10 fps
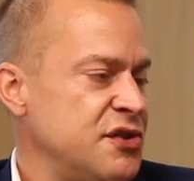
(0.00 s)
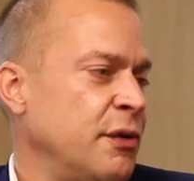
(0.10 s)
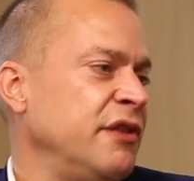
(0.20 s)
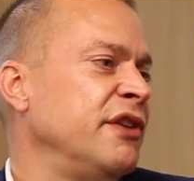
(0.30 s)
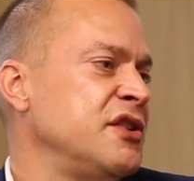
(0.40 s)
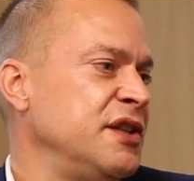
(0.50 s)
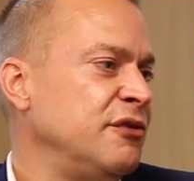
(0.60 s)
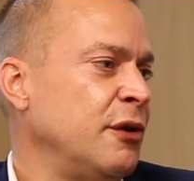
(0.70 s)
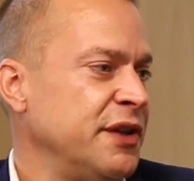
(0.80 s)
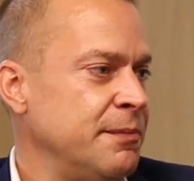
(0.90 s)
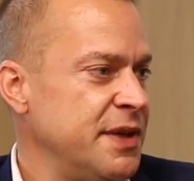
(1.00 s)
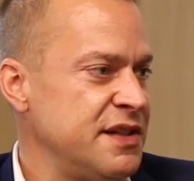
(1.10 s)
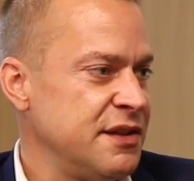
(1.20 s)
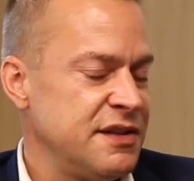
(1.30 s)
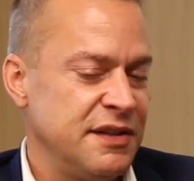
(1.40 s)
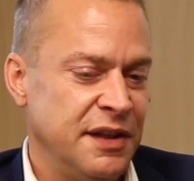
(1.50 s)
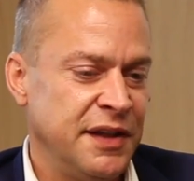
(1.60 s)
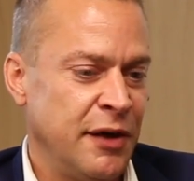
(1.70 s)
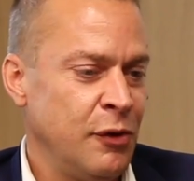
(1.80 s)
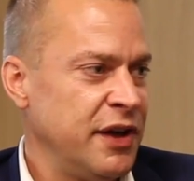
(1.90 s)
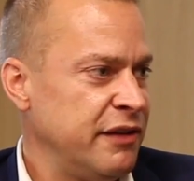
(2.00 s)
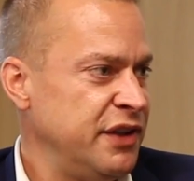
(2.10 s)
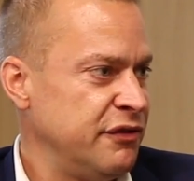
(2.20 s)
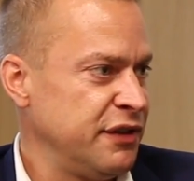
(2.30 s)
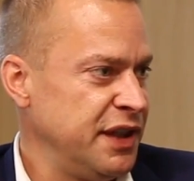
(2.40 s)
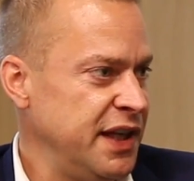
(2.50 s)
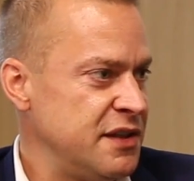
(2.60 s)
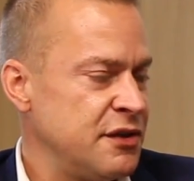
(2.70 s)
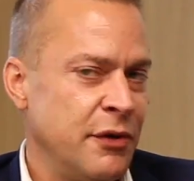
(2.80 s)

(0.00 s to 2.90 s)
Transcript: so eventually grow their business, they all have different needs.